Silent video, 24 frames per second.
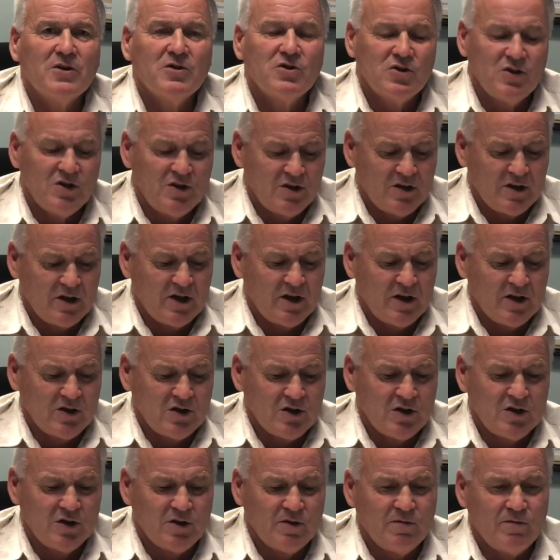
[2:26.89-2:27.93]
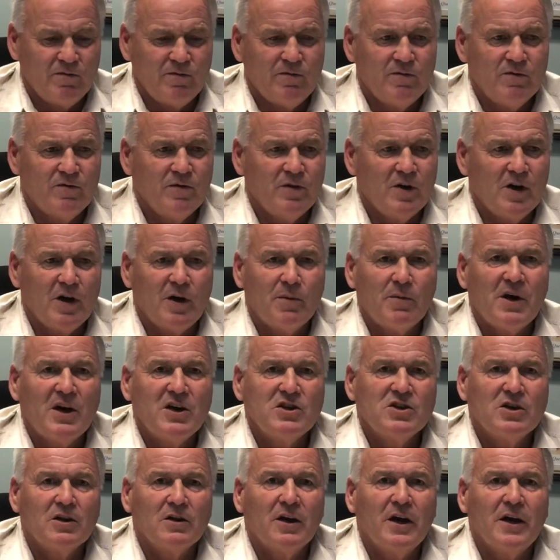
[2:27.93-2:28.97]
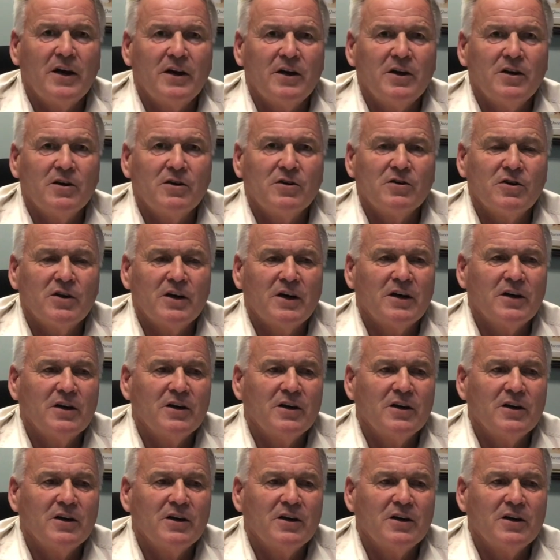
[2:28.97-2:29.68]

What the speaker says: She's an amazing lady, and